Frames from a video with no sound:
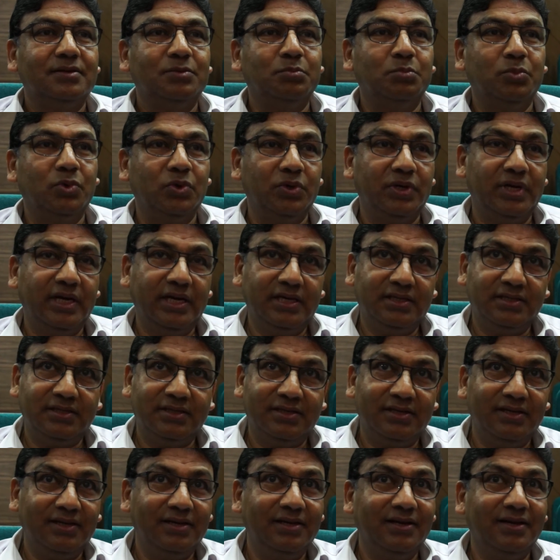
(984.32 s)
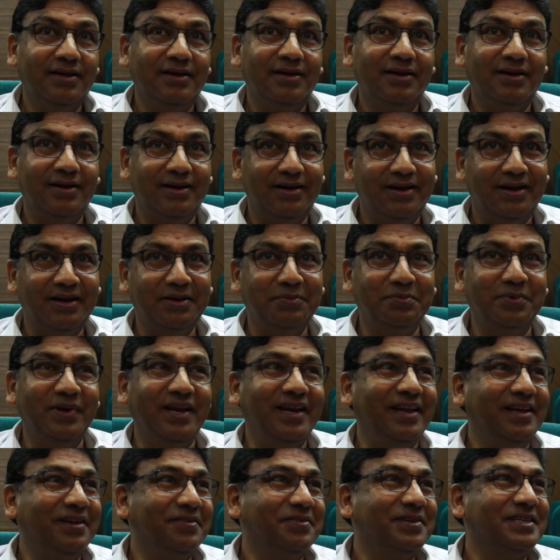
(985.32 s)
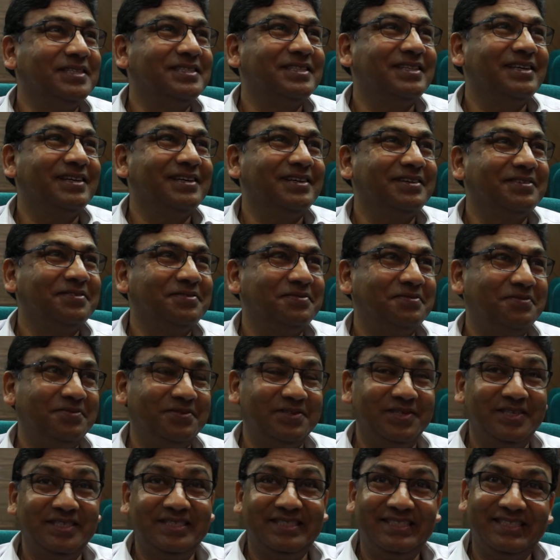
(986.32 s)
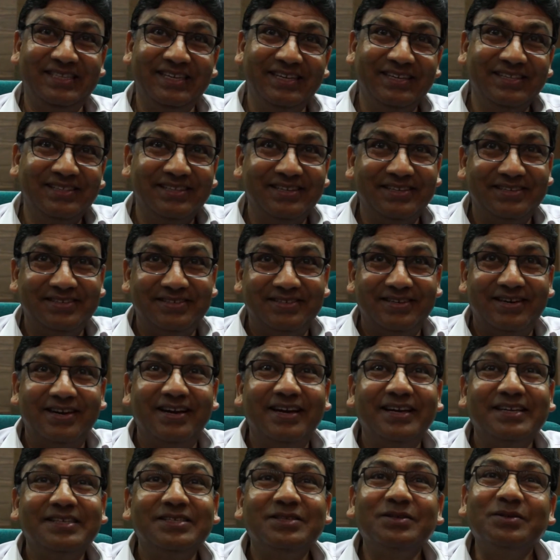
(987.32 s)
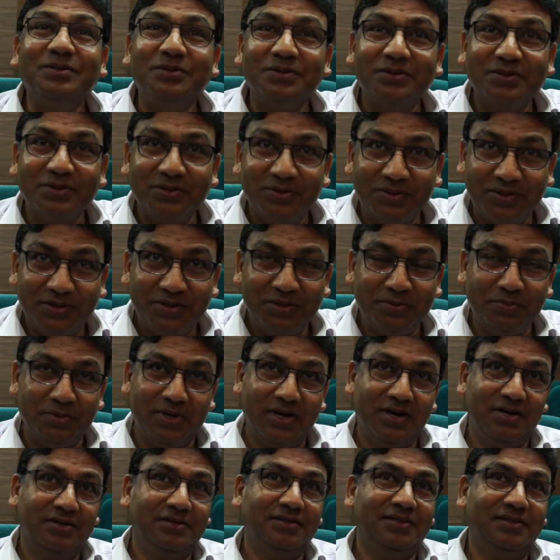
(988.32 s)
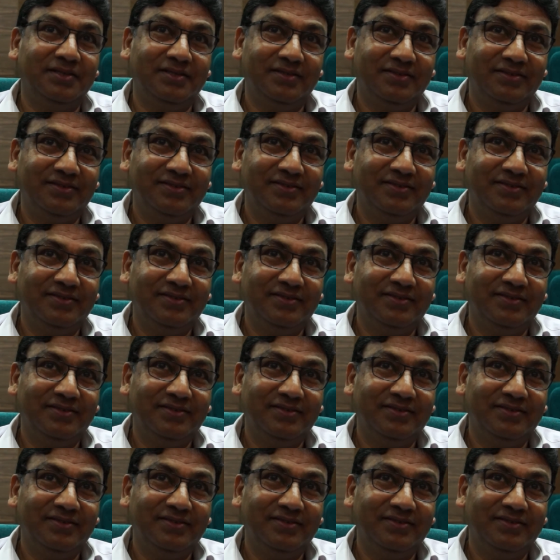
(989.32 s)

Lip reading: modesty, I believe, is the first thing they try to talk about.